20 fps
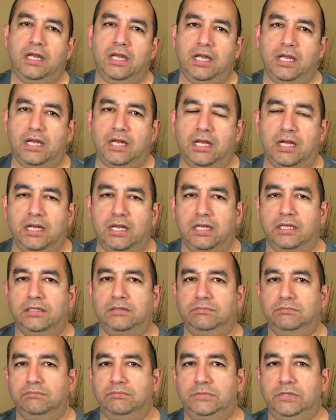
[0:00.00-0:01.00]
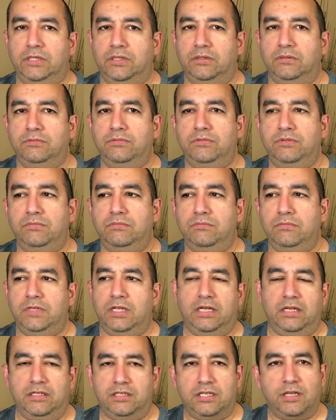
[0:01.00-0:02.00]
Uh, you know,
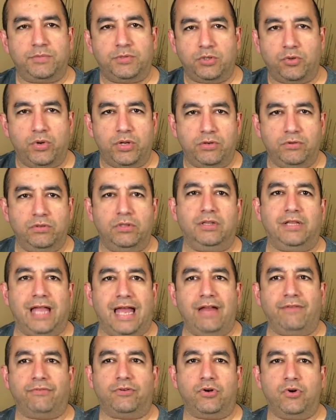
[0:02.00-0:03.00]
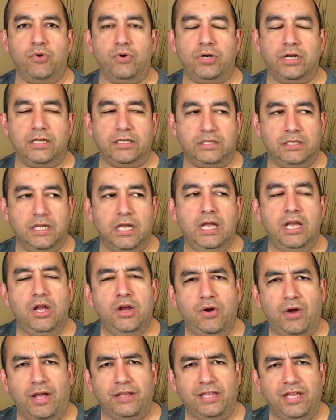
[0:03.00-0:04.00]
and subsequent live recordings.
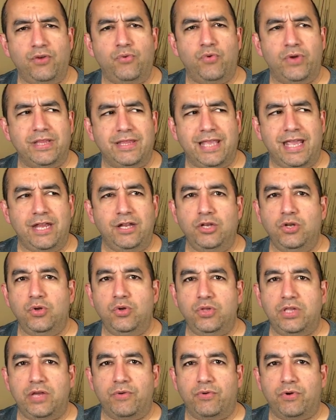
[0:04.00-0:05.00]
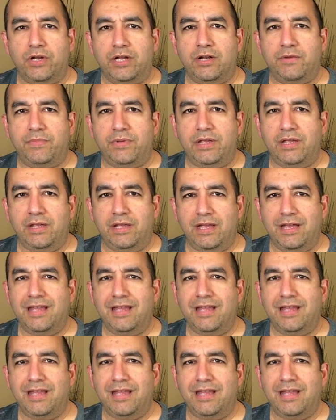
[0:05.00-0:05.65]
I think when they knew they were going to be